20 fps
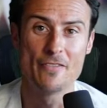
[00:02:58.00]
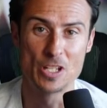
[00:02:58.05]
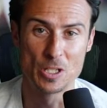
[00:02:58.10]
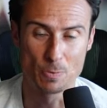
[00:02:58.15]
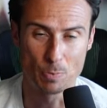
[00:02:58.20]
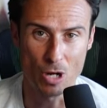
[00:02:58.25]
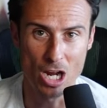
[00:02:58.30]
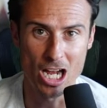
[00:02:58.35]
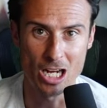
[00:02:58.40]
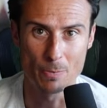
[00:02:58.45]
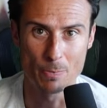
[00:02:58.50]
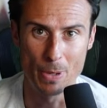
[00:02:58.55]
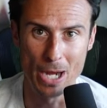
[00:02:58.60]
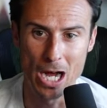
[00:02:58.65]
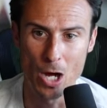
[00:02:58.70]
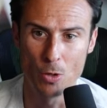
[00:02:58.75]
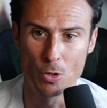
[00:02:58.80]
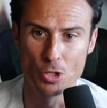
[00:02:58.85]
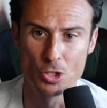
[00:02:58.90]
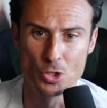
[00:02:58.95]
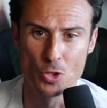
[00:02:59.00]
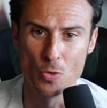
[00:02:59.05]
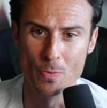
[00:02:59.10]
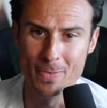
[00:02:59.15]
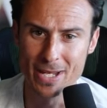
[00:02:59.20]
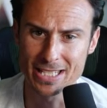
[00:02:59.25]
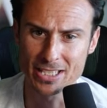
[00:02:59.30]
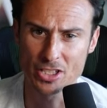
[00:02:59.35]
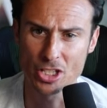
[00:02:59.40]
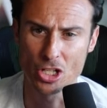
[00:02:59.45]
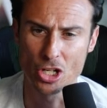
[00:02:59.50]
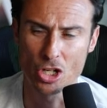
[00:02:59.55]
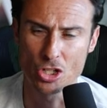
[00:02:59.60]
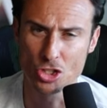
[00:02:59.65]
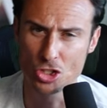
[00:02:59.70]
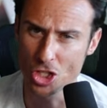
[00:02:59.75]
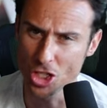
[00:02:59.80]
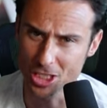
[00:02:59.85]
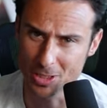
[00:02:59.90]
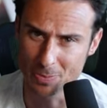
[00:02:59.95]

is Brock Bowers, who just